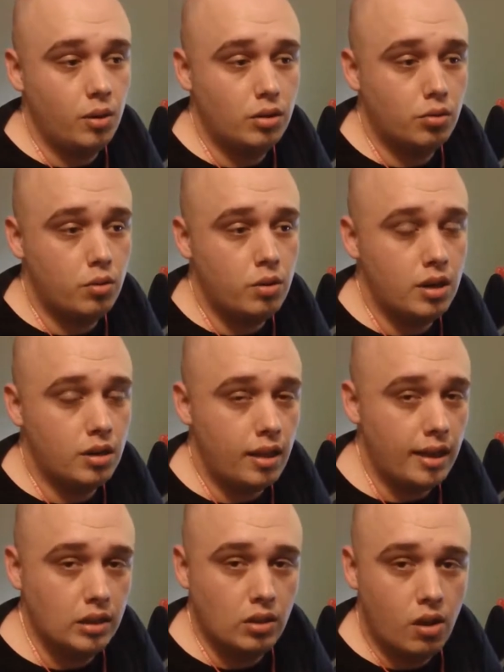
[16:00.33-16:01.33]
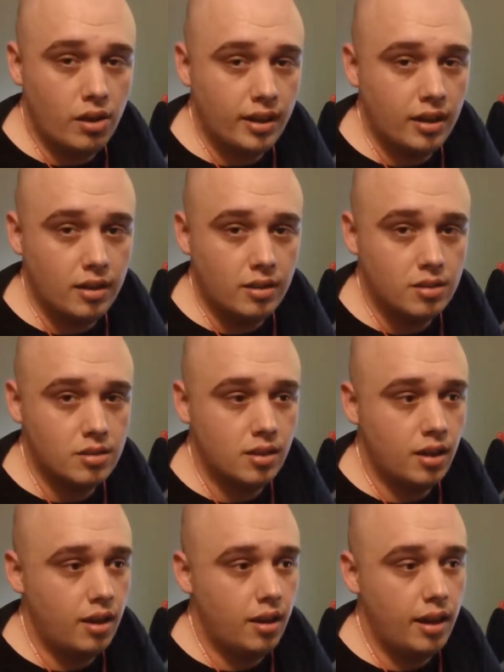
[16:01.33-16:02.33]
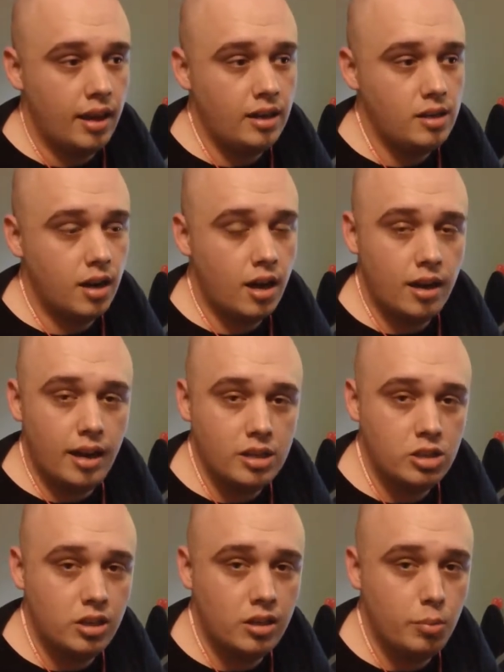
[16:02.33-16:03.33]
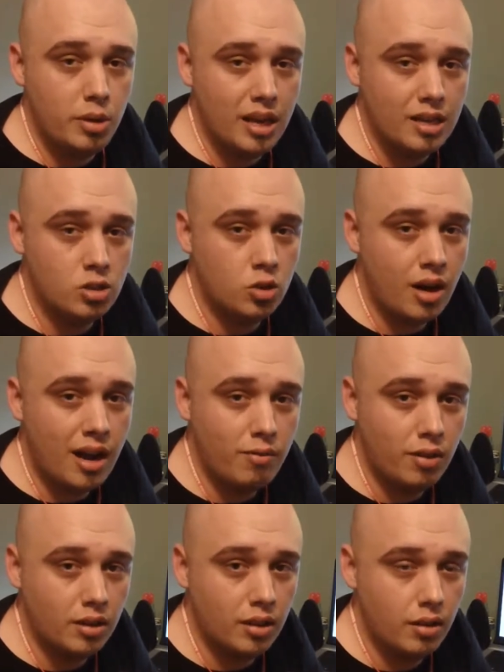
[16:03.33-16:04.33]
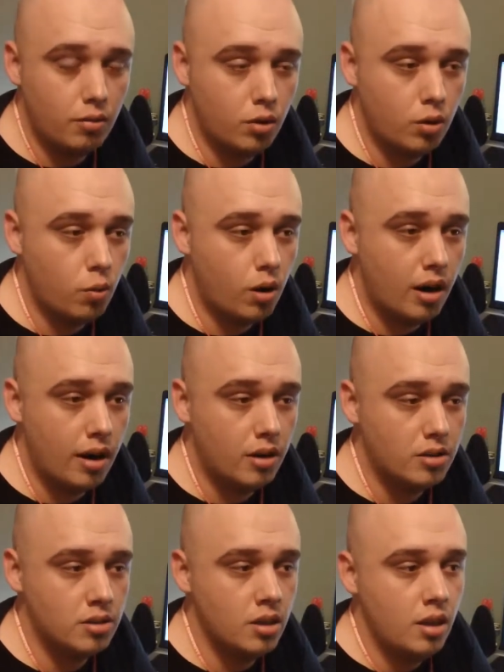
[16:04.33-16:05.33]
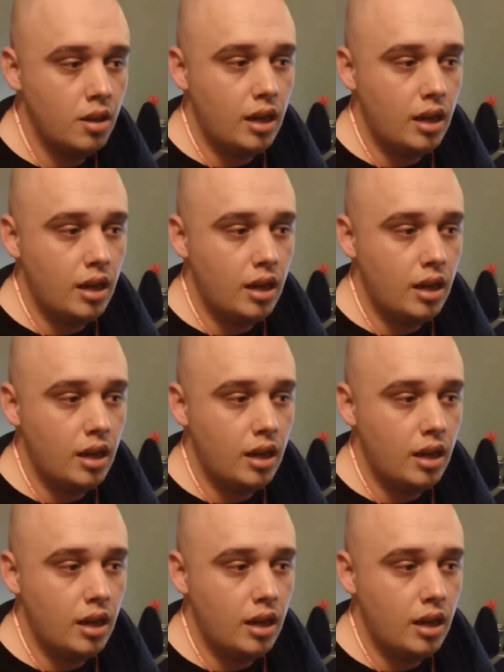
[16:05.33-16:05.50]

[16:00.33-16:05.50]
through here like logins, any non-HTTPS traffic that requires